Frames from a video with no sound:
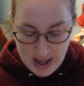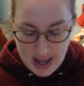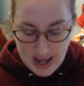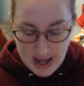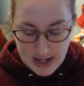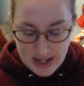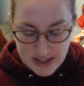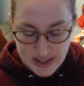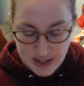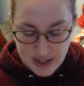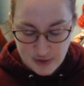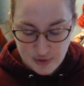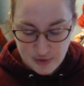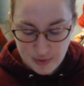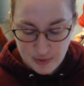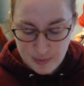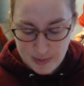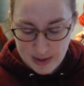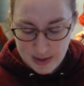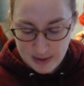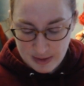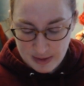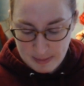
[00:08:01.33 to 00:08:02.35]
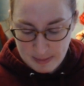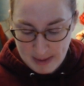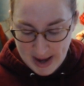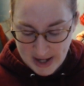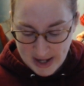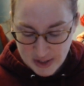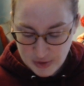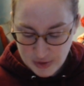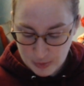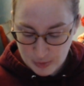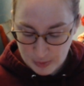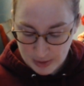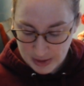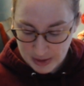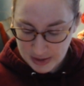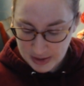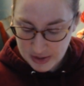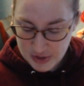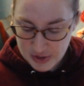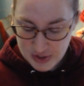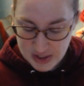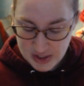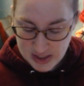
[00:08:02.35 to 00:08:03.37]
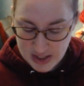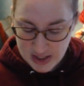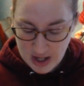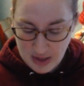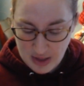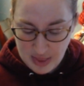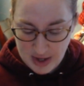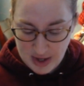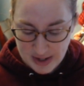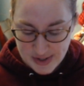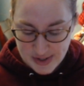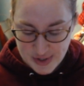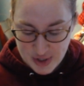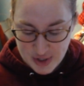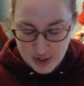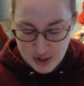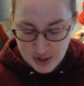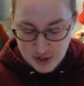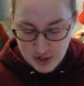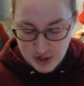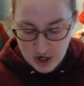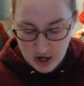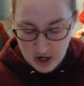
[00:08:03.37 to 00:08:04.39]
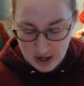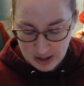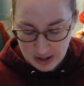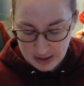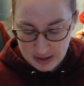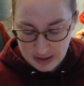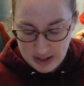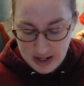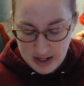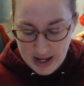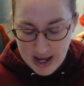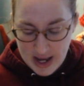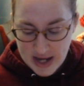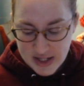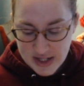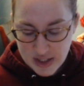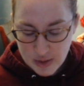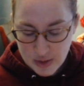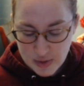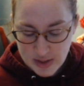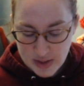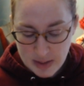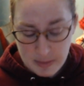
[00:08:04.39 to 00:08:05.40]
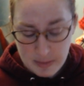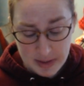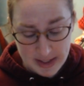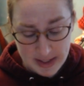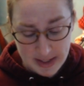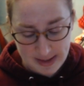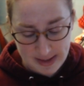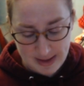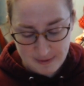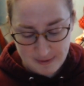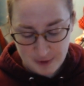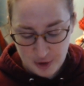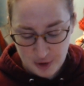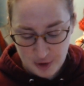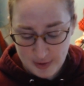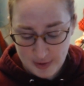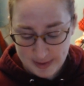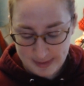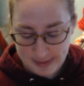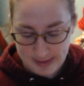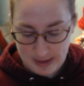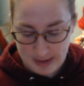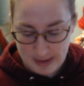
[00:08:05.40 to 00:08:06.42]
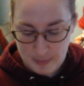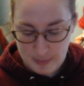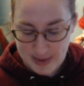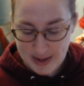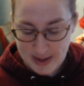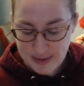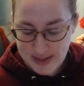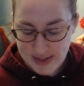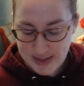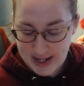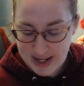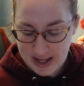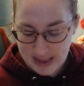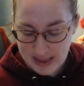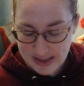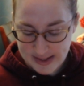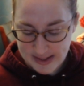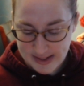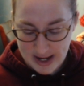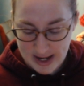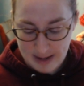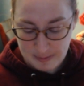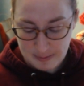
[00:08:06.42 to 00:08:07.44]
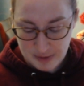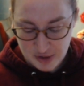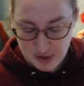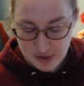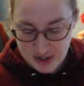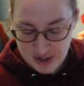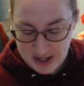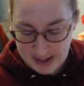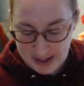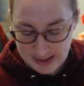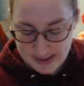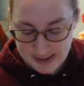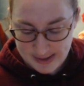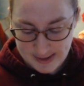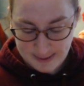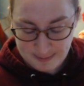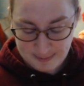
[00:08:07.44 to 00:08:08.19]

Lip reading: As they drew near the back door, she saw that it stood ajar, as though someone had left hurriedly without taking the time to shut it.